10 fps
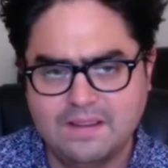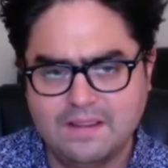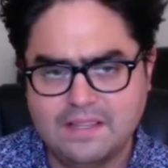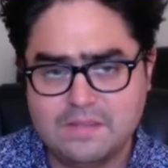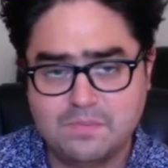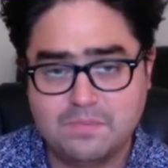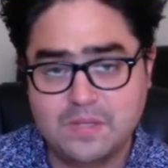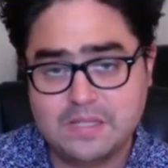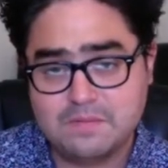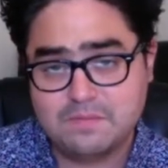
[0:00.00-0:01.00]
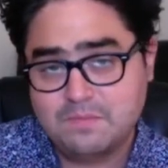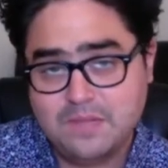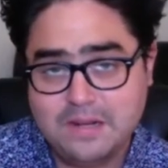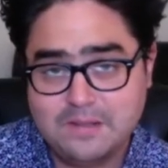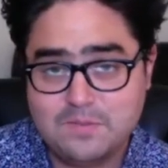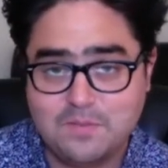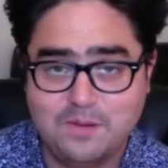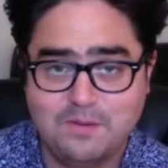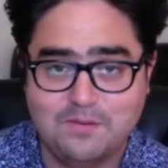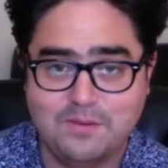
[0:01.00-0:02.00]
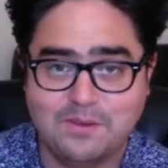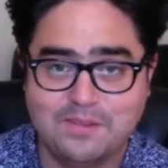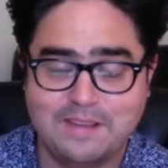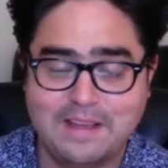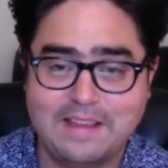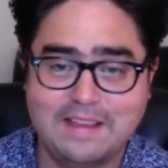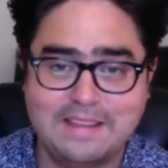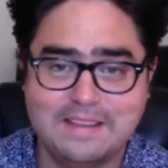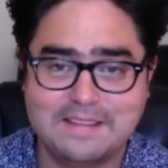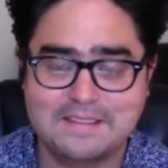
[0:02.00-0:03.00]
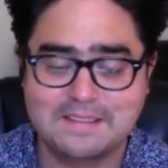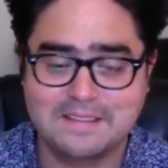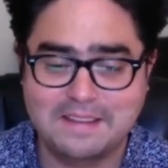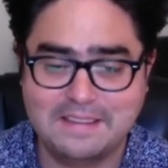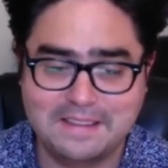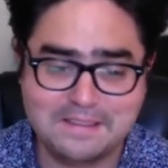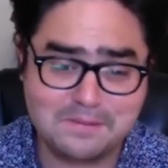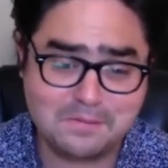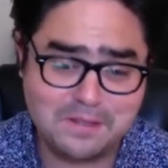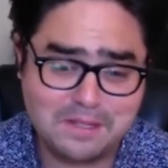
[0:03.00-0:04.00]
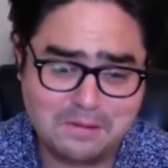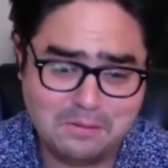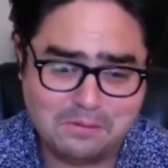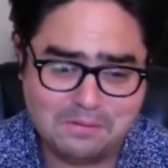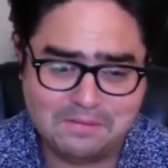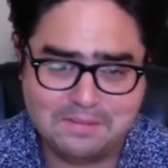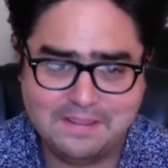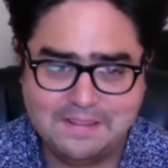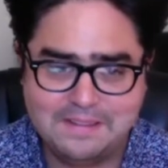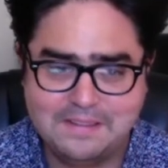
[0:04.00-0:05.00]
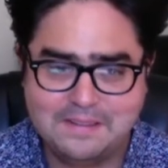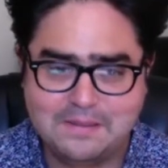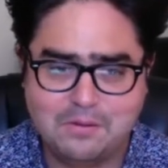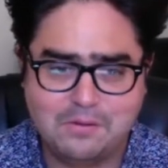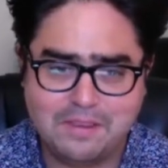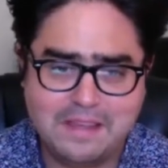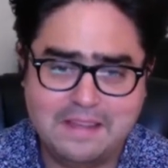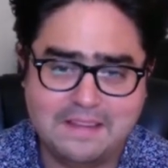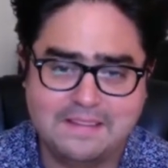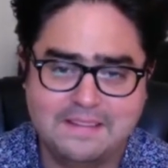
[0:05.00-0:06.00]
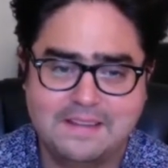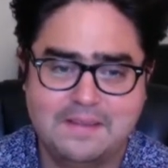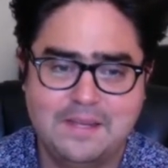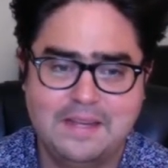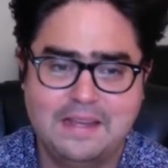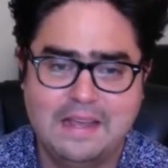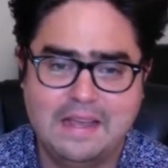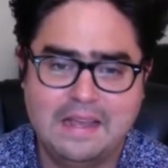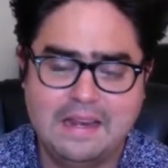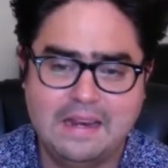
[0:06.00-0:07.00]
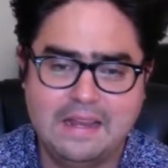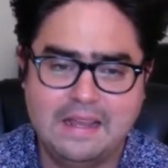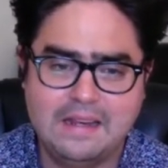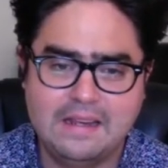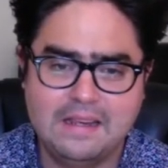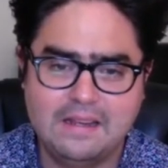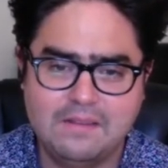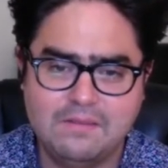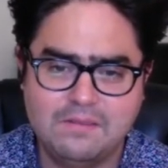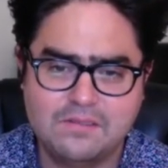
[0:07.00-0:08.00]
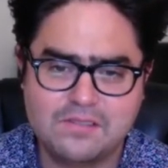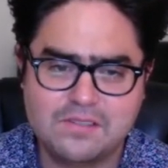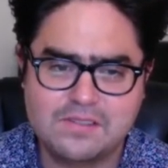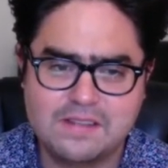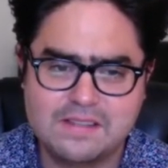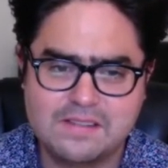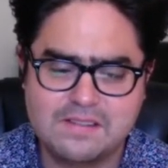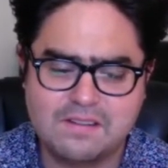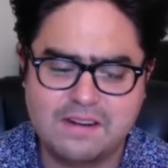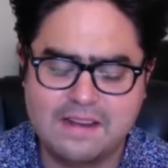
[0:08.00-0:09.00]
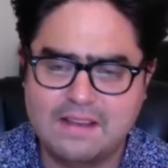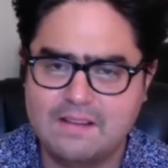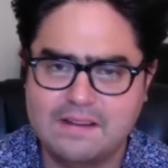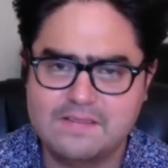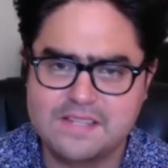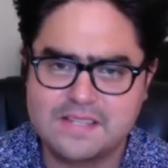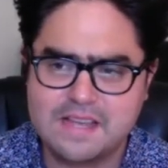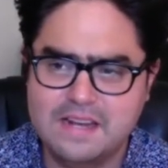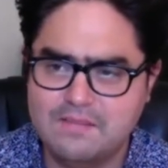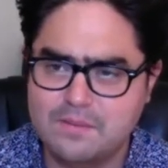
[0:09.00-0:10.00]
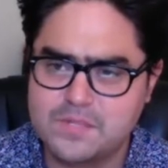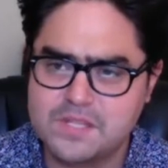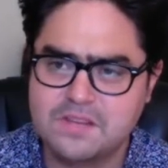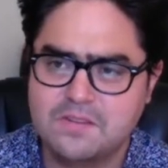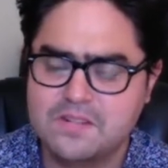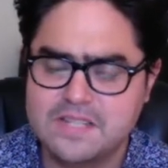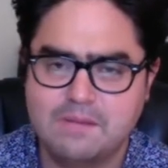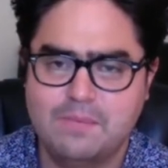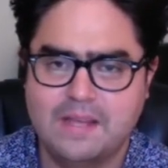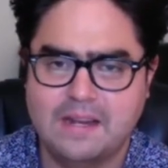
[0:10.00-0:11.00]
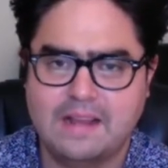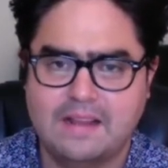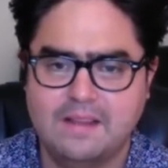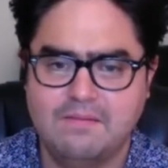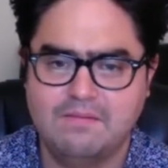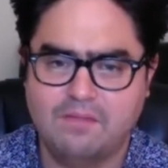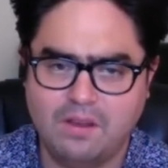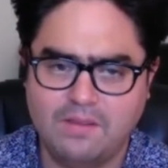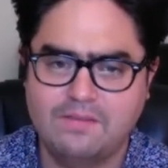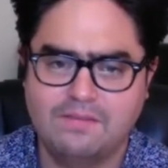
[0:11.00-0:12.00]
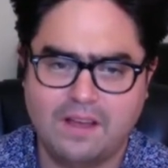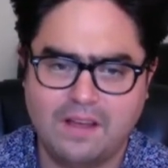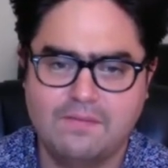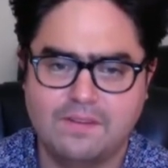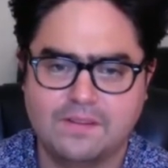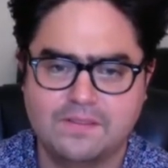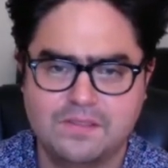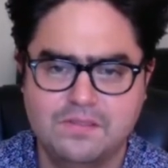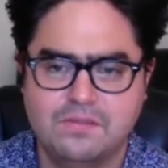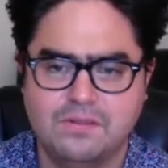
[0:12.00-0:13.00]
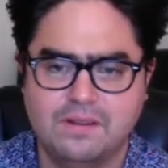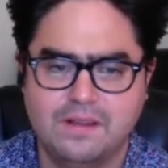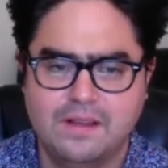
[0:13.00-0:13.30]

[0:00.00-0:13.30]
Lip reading: it's it's beautiful. I think it's a really cool thing. I mean, and it started out as this kind of obscure Tin Pan Alley vaudeville tune,